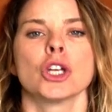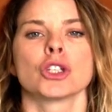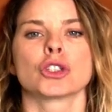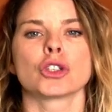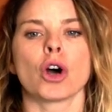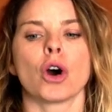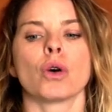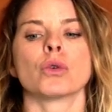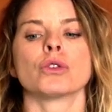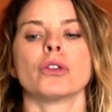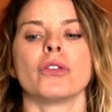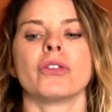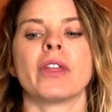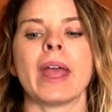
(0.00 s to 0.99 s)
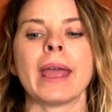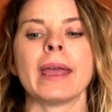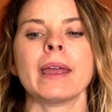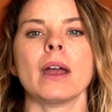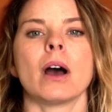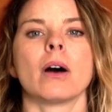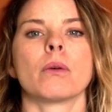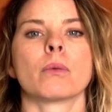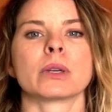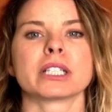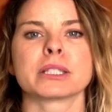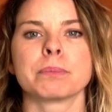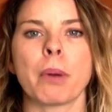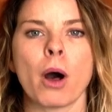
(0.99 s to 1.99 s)
So they
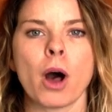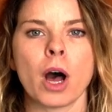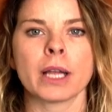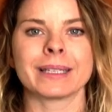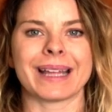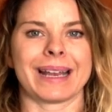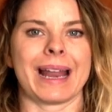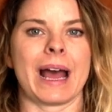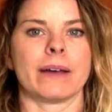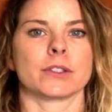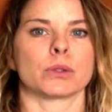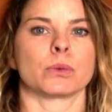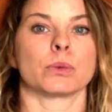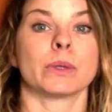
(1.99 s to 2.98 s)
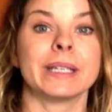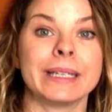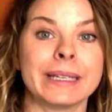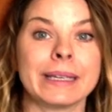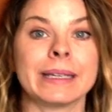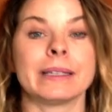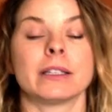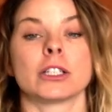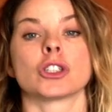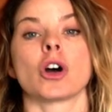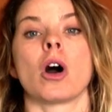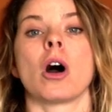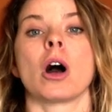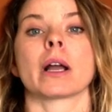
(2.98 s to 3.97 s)
respond and have to read the
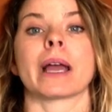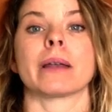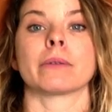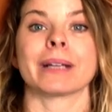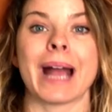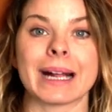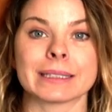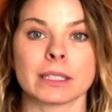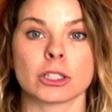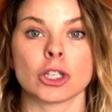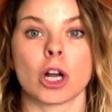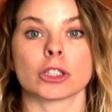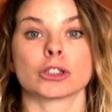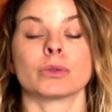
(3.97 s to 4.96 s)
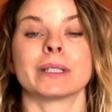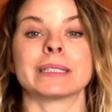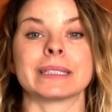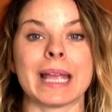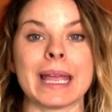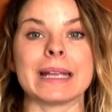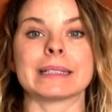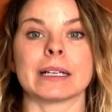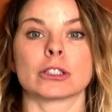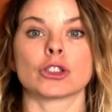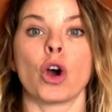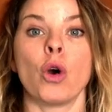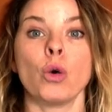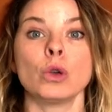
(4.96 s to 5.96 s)
dog and react to the dog. So it takes a
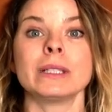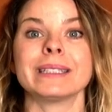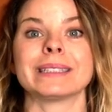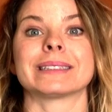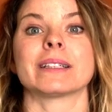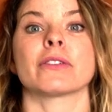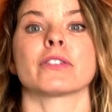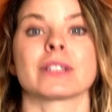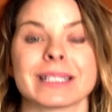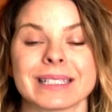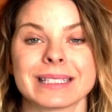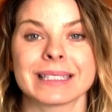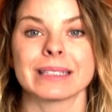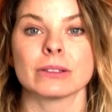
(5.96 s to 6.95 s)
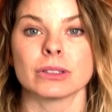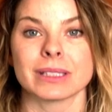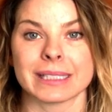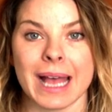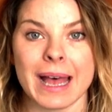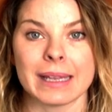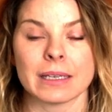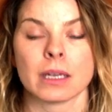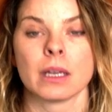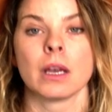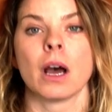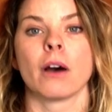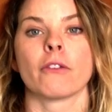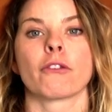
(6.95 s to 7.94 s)
totally different skill set
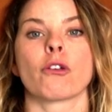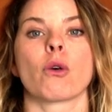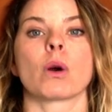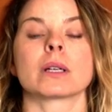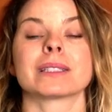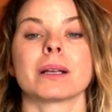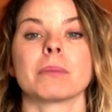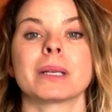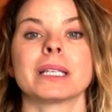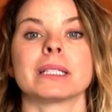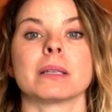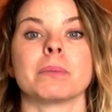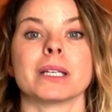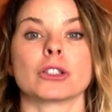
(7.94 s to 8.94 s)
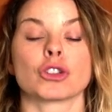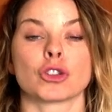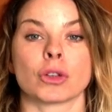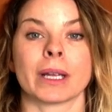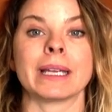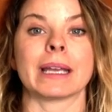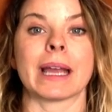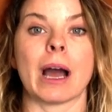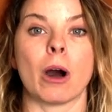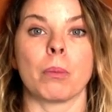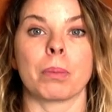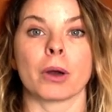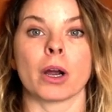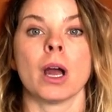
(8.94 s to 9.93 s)
for somebody to be a training
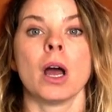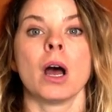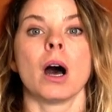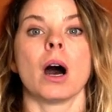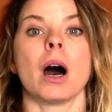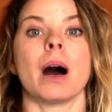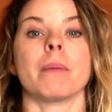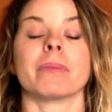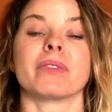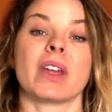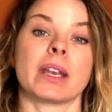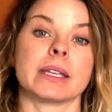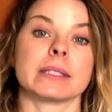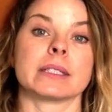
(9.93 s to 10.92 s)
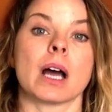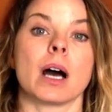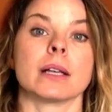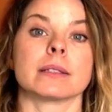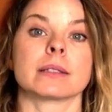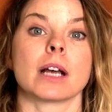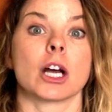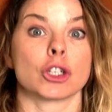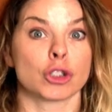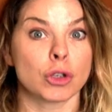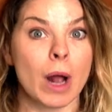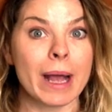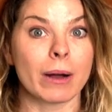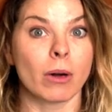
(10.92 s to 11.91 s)
helper um, than it does a
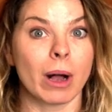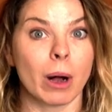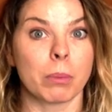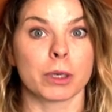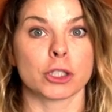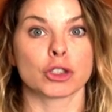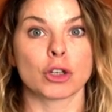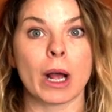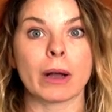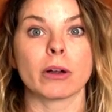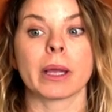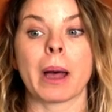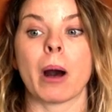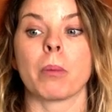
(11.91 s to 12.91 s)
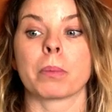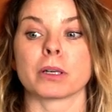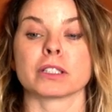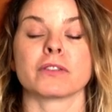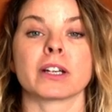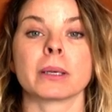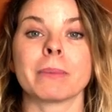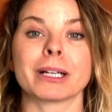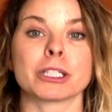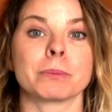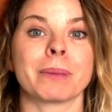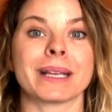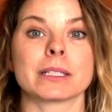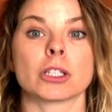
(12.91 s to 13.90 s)
trial helper. A trial helper is very
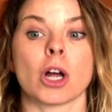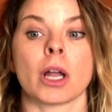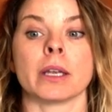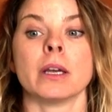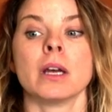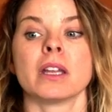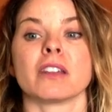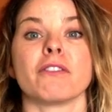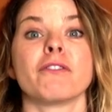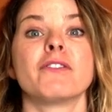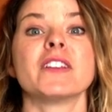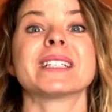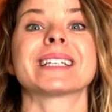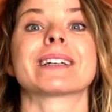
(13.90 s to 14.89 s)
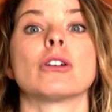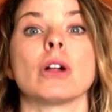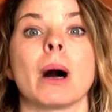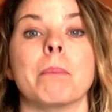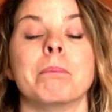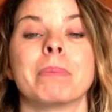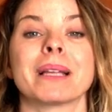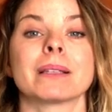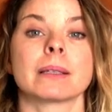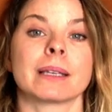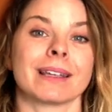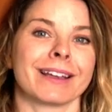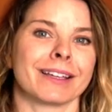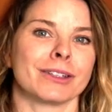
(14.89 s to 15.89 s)
much based on the physical
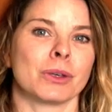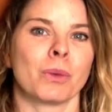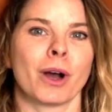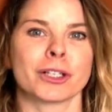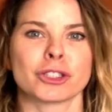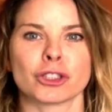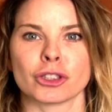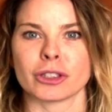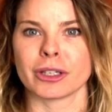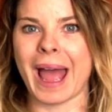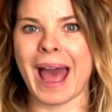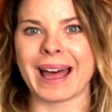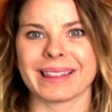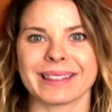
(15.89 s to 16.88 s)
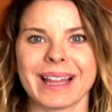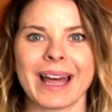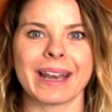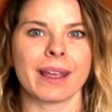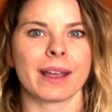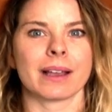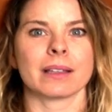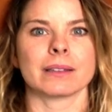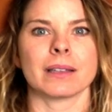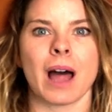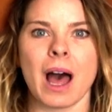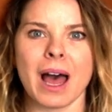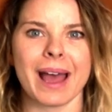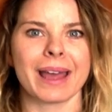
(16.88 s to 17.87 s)
ability. You want your athletic,
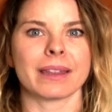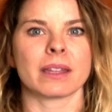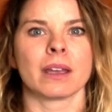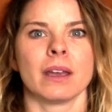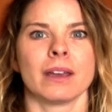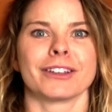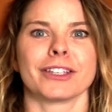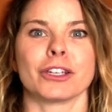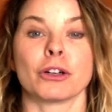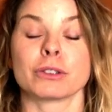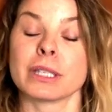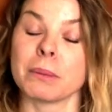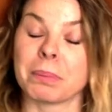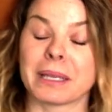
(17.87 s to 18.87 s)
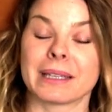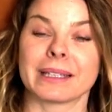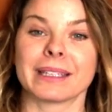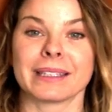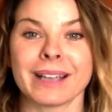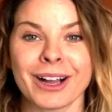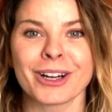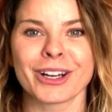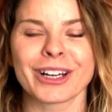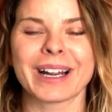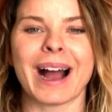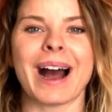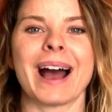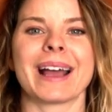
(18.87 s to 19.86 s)
lithe, you know, typically younger
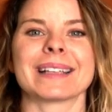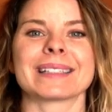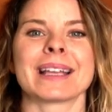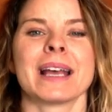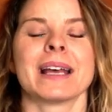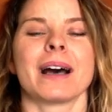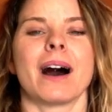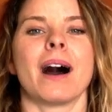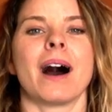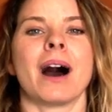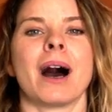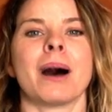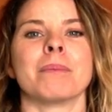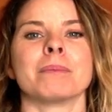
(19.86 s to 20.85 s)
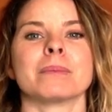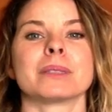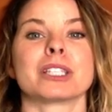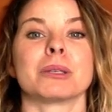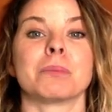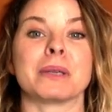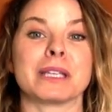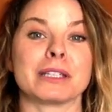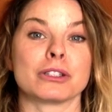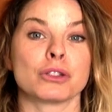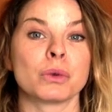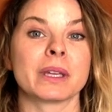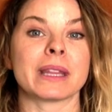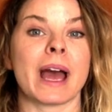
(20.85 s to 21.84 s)
guys um, to be
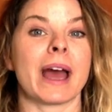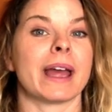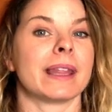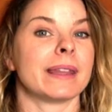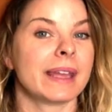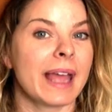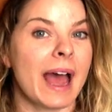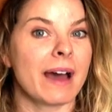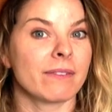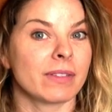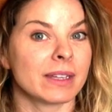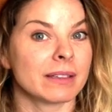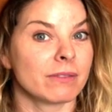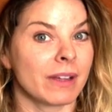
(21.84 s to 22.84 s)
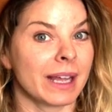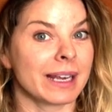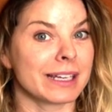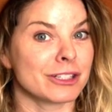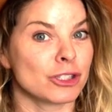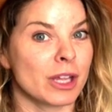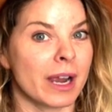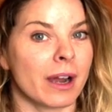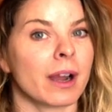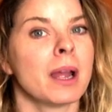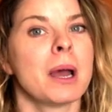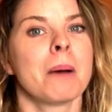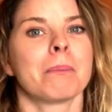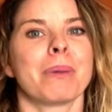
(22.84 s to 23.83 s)
doing that, and they have the advantage
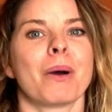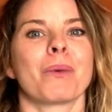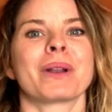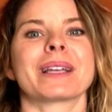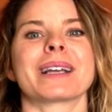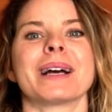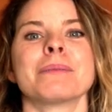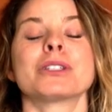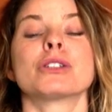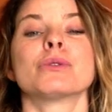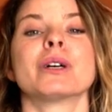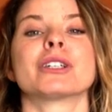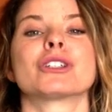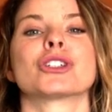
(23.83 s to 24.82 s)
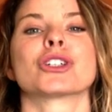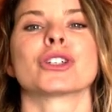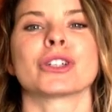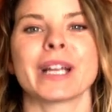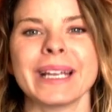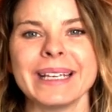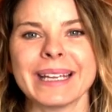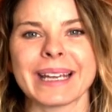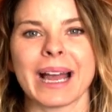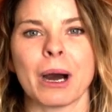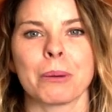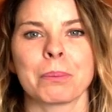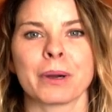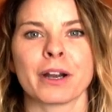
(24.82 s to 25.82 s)
there. But when it comes to a training
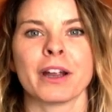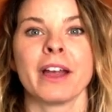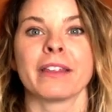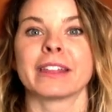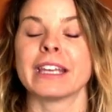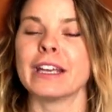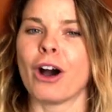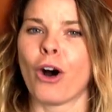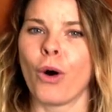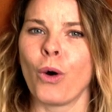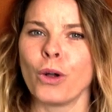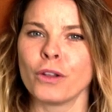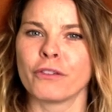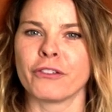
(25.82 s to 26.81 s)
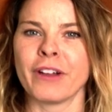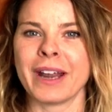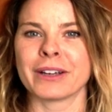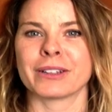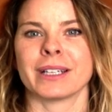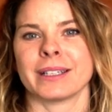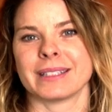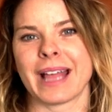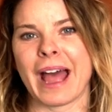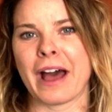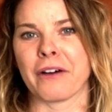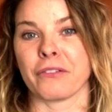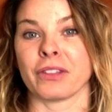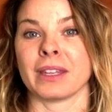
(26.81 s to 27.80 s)
helper, the old veterans
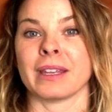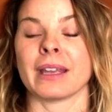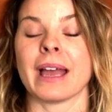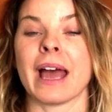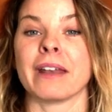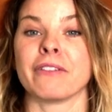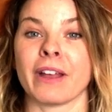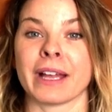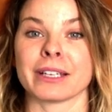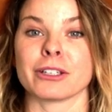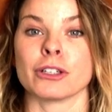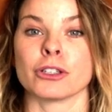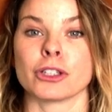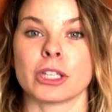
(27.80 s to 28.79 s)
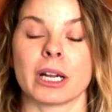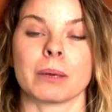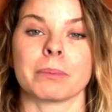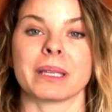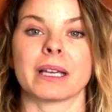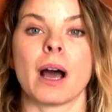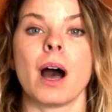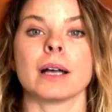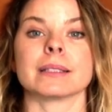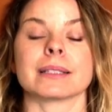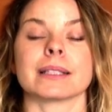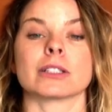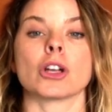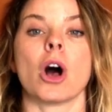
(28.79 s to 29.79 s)
have the advantage there
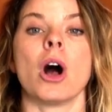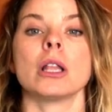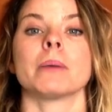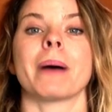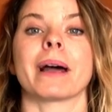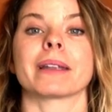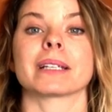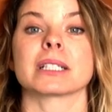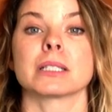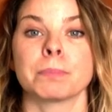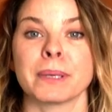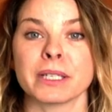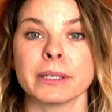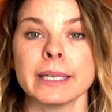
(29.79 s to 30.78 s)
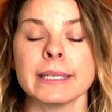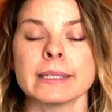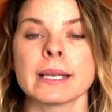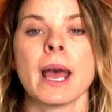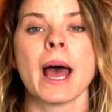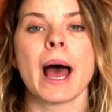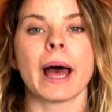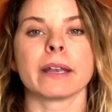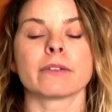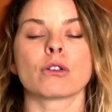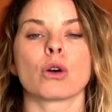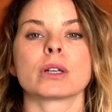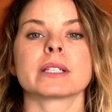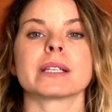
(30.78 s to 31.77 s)
because it's all about experience, and of
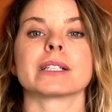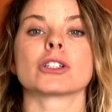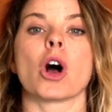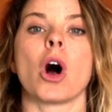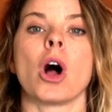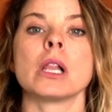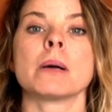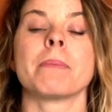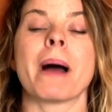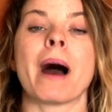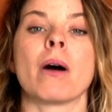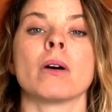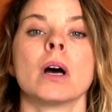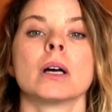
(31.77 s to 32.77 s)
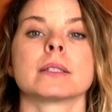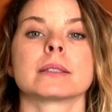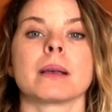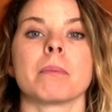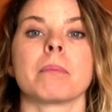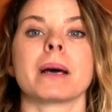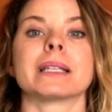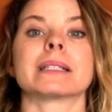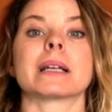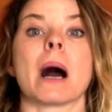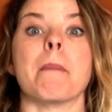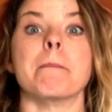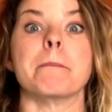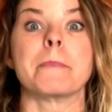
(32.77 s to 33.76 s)
course it's all about somebody's
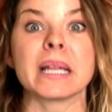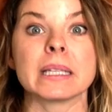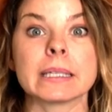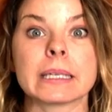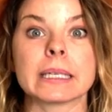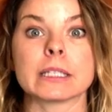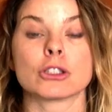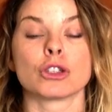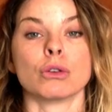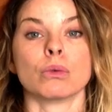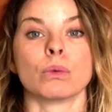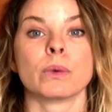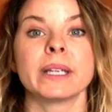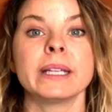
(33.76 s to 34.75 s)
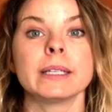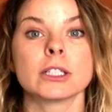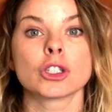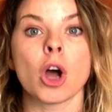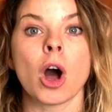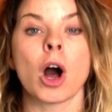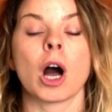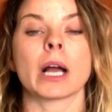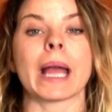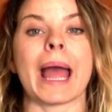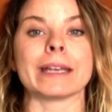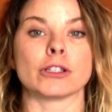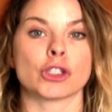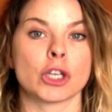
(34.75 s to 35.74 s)
ability to read a dog
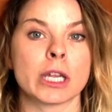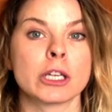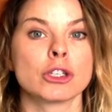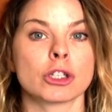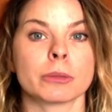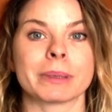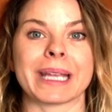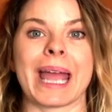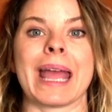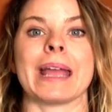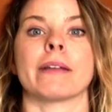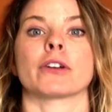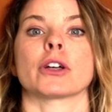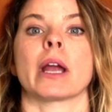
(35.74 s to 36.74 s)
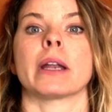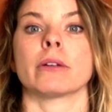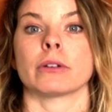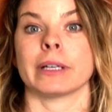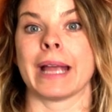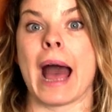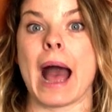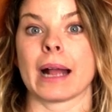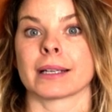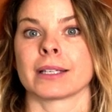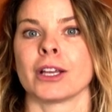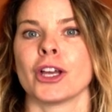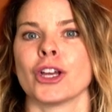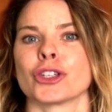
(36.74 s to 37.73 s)
and change their behavior and react.